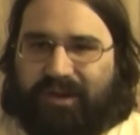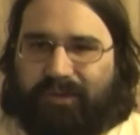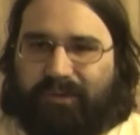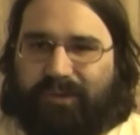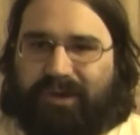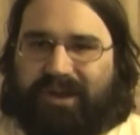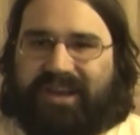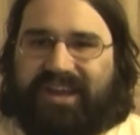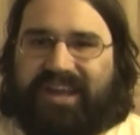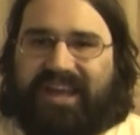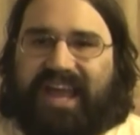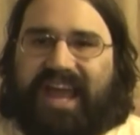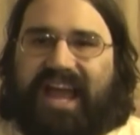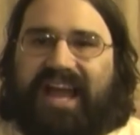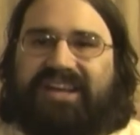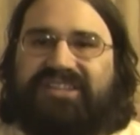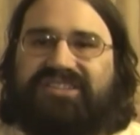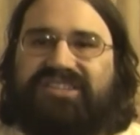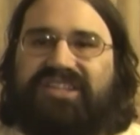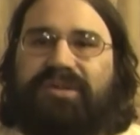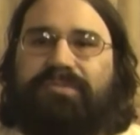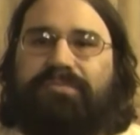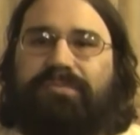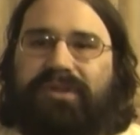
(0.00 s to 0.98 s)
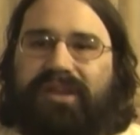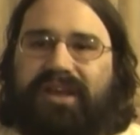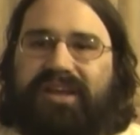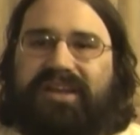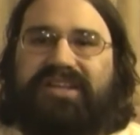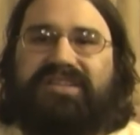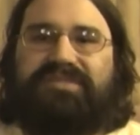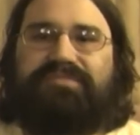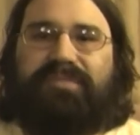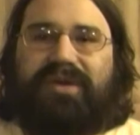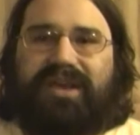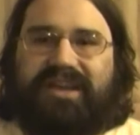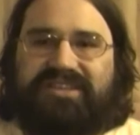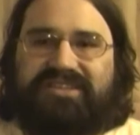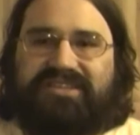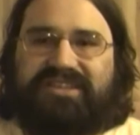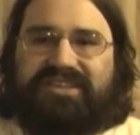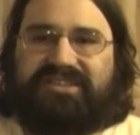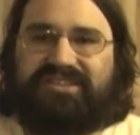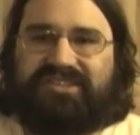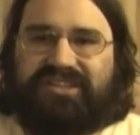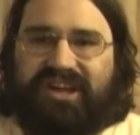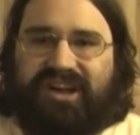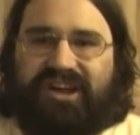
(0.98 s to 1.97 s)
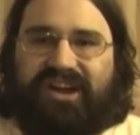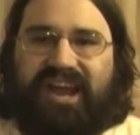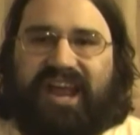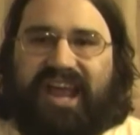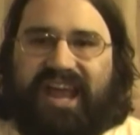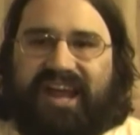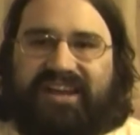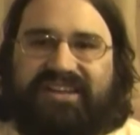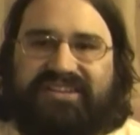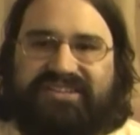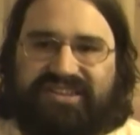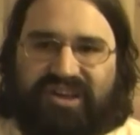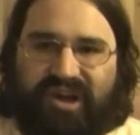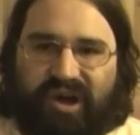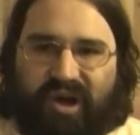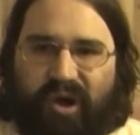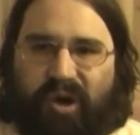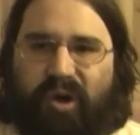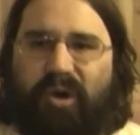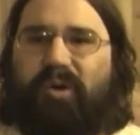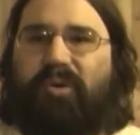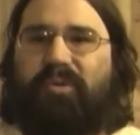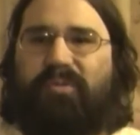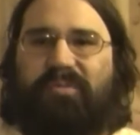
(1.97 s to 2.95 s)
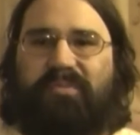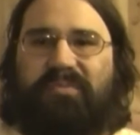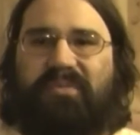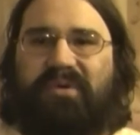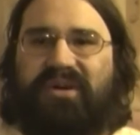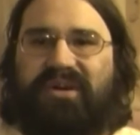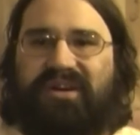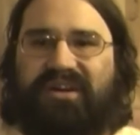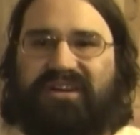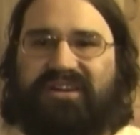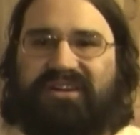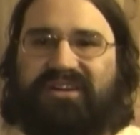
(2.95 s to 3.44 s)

when he actually played his bass guitar at his home.